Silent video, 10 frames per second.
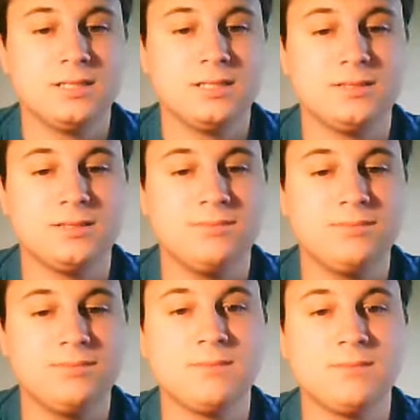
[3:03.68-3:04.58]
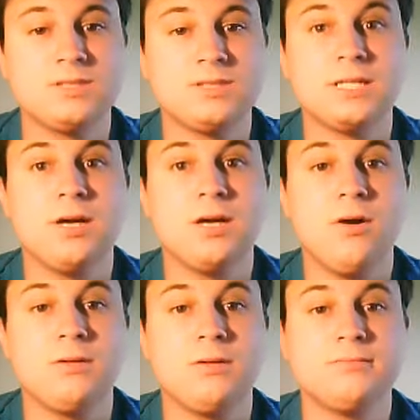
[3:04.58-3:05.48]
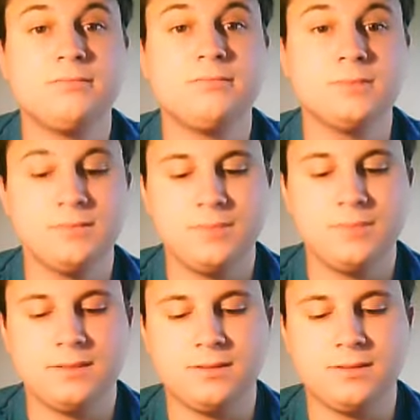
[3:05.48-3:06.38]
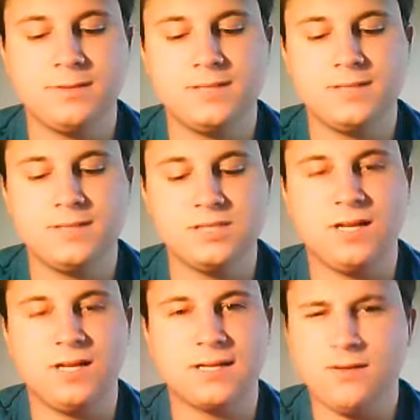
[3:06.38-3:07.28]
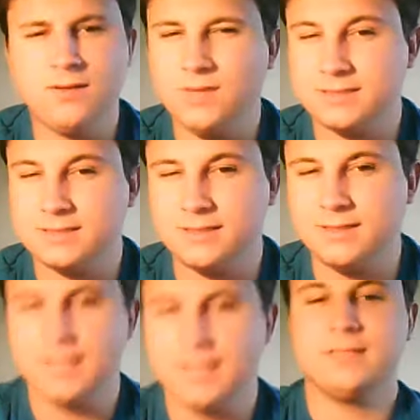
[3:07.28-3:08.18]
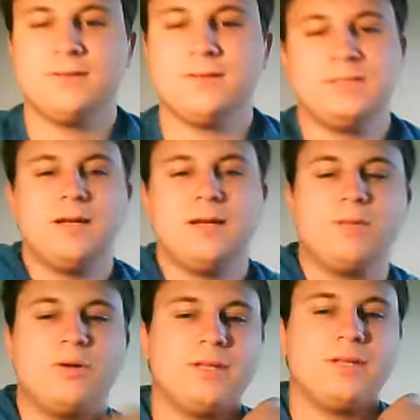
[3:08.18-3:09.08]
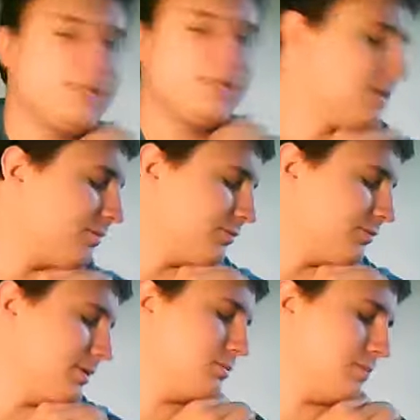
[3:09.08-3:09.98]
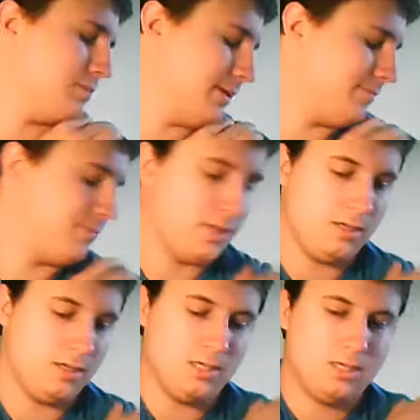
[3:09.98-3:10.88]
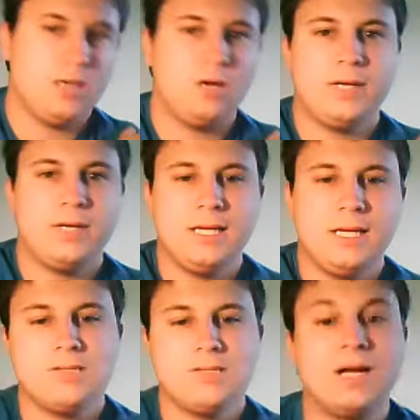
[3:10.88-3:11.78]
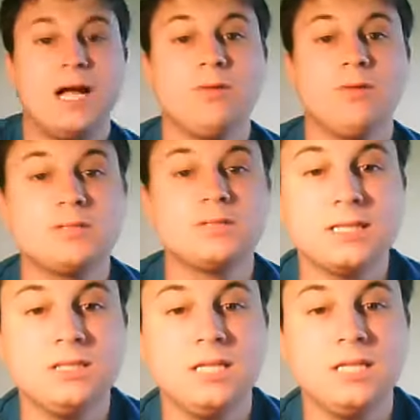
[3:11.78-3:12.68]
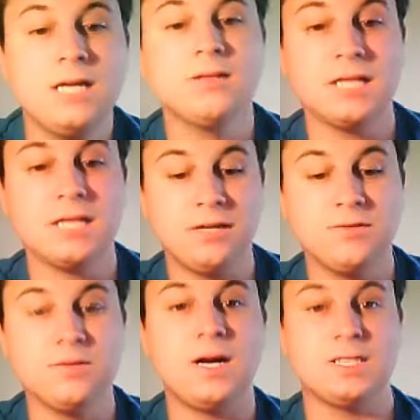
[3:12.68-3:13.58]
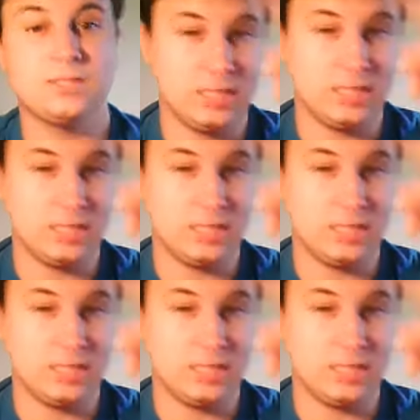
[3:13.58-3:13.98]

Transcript: So I'm thinking I'm just going to go be a little bit of today's vlog. I'll vlog later tonight though and tell you how bowling and stuff went. But, okay guys, well I will talk to you later. Thank you for watching.